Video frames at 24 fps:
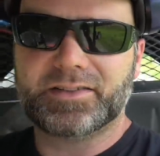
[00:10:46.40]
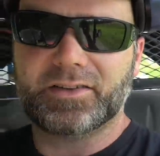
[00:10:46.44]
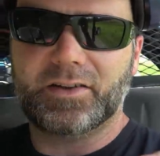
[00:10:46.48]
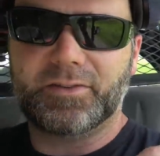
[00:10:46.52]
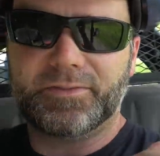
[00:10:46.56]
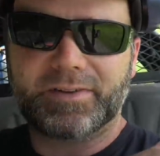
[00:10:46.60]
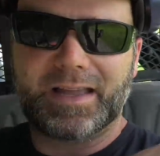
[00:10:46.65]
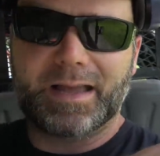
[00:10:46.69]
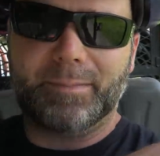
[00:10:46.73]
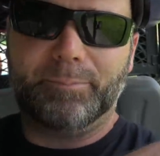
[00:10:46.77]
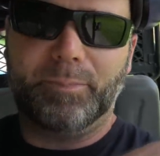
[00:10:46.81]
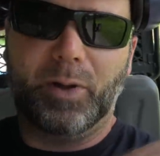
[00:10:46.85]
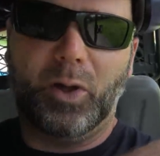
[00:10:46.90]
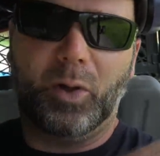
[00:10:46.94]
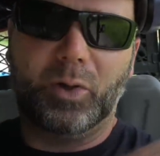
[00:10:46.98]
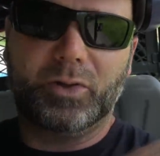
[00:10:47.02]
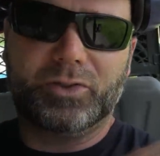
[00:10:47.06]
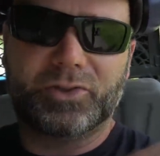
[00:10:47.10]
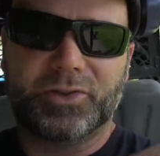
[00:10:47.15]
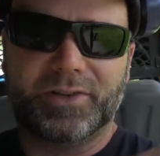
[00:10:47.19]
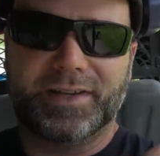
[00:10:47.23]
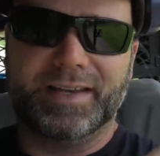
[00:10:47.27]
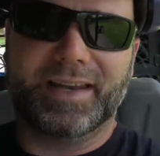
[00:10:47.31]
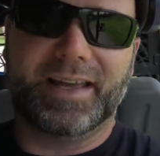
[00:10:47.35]
so I've got
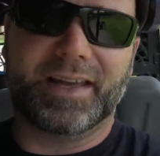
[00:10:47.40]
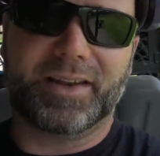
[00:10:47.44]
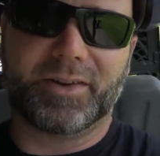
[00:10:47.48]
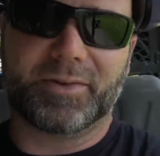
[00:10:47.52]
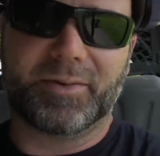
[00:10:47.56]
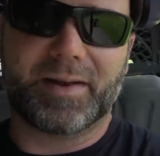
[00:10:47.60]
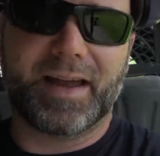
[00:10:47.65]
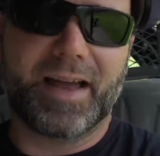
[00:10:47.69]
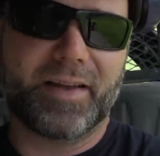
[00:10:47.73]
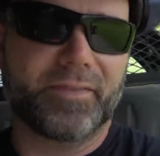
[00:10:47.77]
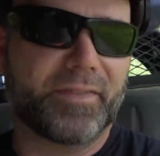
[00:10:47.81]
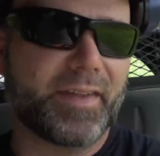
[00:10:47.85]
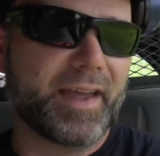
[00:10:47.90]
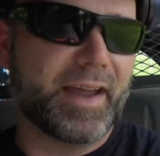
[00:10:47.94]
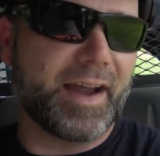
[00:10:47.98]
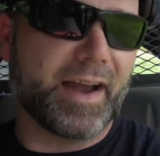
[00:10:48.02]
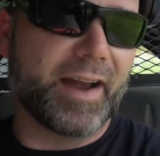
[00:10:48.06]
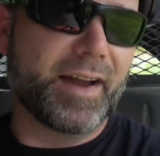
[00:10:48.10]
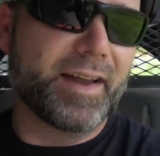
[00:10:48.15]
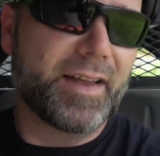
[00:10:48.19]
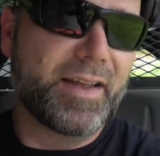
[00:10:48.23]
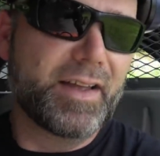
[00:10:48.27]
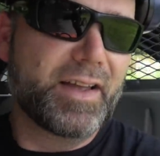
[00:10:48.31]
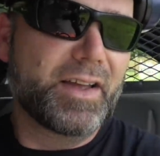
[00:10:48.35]
poultry net around
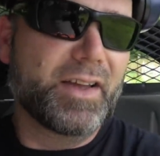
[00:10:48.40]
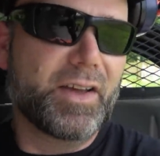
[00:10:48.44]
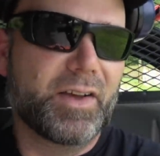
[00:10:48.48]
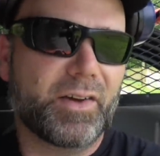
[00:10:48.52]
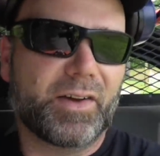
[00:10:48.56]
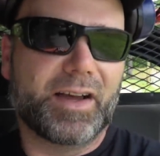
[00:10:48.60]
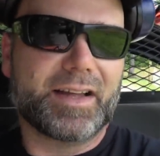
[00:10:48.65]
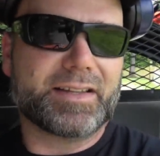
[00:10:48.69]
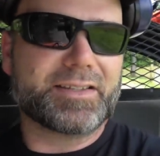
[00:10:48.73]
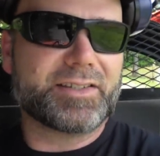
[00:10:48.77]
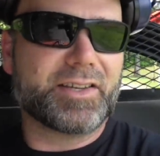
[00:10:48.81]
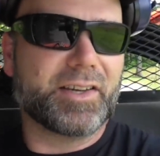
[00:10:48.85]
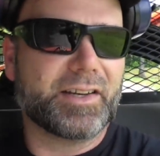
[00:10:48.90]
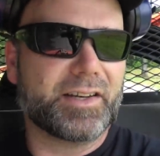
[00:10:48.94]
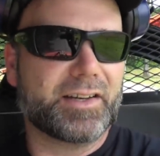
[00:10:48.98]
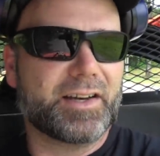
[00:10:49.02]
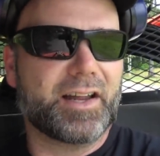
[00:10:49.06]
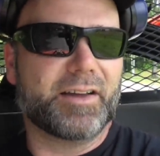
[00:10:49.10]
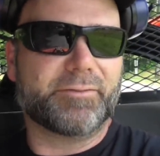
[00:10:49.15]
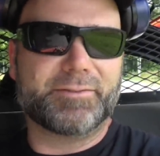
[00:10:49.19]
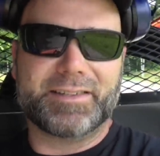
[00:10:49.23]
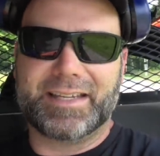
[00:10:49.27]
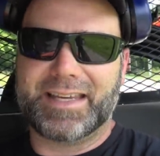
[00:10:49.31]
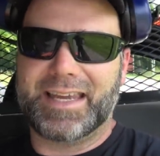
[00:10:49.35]
there. Well, that's good
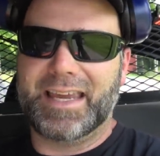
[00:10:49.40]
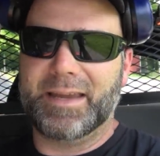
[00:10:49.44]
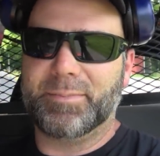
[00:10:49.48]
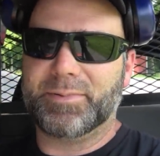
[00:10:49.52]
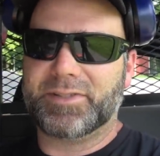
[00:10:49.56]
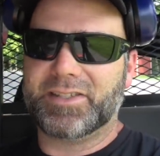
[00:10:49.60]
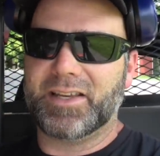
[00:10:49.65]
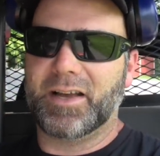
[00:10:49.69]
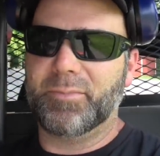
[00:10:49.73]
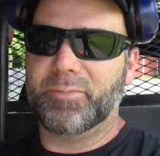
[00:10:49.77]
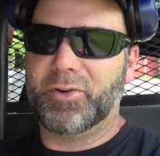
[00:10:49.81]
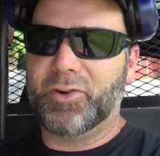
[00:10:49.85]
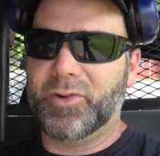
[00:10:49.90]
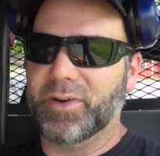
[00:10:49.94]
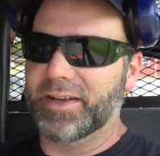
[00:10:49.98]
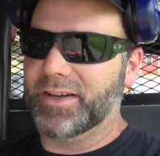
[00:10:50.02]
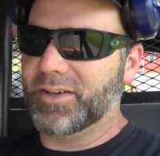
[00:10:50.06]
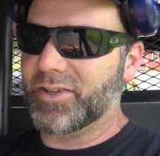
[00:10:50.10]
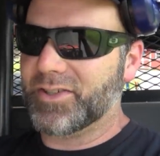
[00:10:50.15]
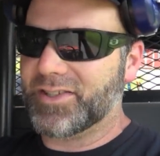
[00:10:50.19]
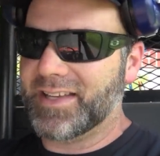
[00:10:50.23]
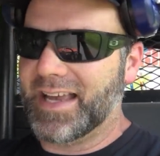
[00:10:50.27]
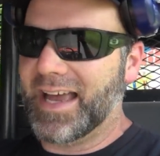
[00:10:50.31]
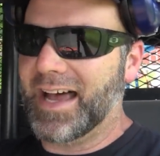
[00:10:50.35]
enough to keep some
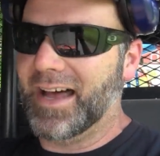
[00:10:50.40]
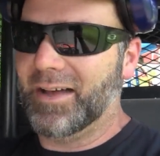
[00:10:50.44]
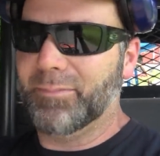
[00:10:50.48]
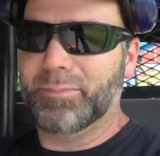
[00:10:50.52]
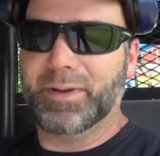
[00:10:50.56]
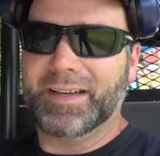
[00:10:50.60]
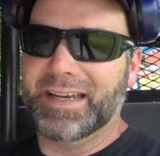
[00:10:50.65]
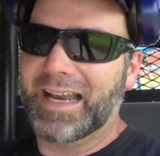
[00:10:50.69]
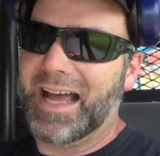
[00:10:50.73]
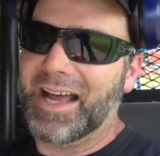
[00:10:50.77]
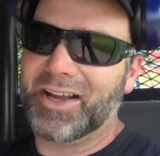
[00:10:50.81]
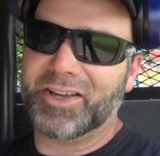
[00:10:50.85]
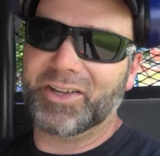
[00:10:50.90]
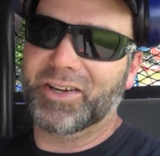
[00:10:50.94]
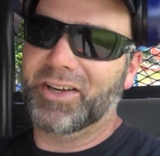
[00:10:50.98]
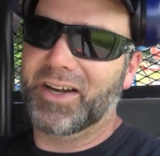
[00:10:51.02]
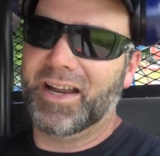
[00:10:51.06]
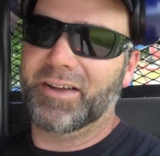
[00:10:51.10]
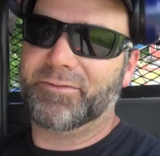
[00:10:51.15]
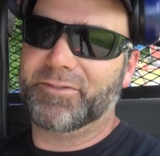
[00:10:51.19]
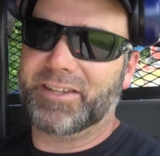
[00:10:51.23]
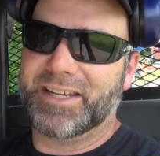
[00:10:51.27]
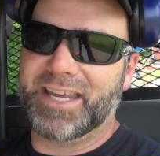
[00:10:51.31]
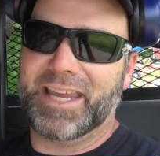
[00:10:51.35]
critters out, but not good
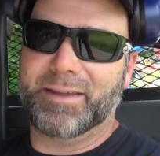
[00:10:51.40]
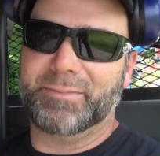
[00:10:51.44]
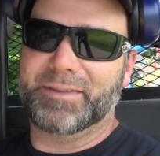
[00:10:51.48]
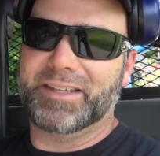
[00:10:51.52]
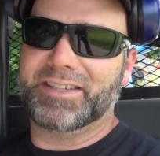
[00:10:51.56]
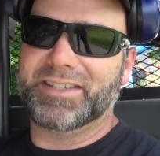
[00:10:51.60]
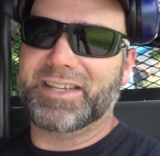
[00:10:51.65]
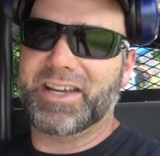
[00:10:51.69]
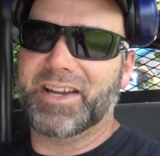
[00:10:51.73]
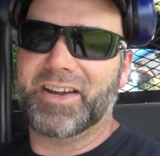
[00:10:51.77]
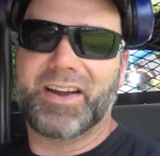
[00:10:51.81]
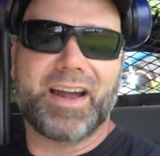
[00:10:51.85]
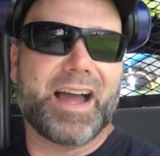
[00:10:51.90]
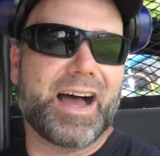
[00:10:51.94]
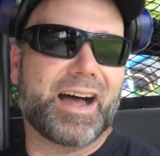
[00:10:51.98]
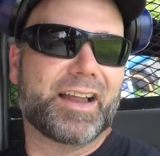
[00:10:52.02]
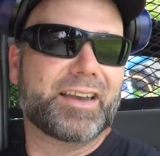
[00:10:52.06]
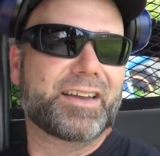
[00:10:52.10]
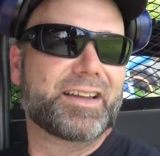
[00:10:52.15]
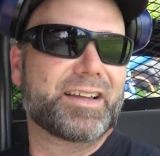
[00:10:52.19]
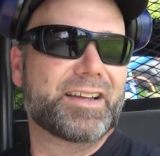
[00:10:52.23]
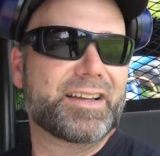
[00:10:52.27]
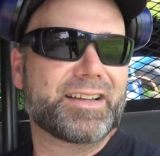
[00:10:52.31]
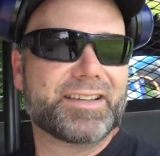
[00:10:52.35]
enough to keep the deer
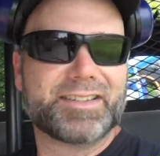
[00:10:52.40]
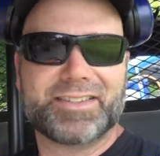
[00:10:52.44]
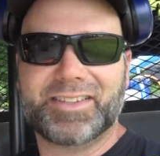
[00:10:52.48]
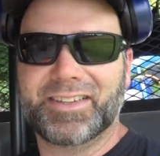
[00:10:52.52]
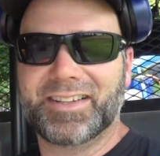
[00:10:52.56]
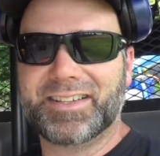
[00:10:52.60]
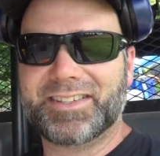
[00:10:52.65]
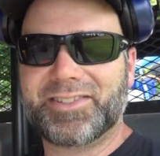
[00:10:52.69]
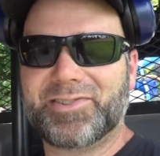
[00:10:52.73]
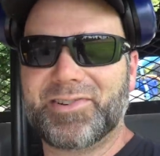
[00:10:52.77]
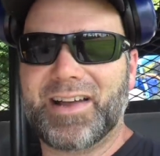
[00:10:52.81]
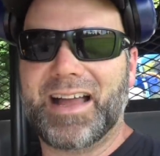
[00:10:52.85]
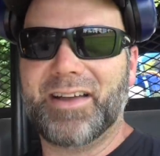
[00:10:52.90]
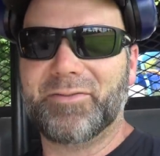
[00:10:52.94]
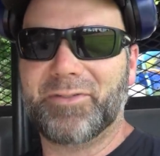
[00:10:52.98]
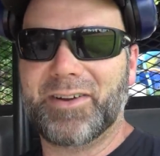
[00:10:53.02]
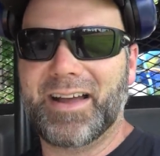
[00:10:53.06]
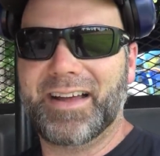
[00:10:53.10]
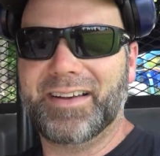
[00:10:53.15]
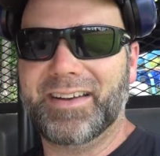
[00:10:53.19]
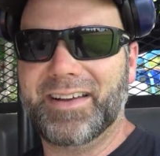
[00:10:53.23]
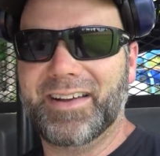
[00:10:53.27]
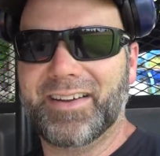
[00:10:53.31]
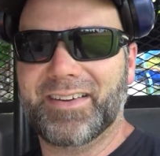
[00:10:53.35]
out. So let's drive
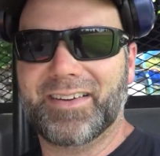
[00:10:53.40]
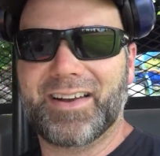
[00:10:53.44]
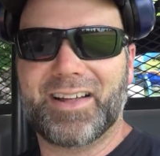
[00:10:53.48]
around here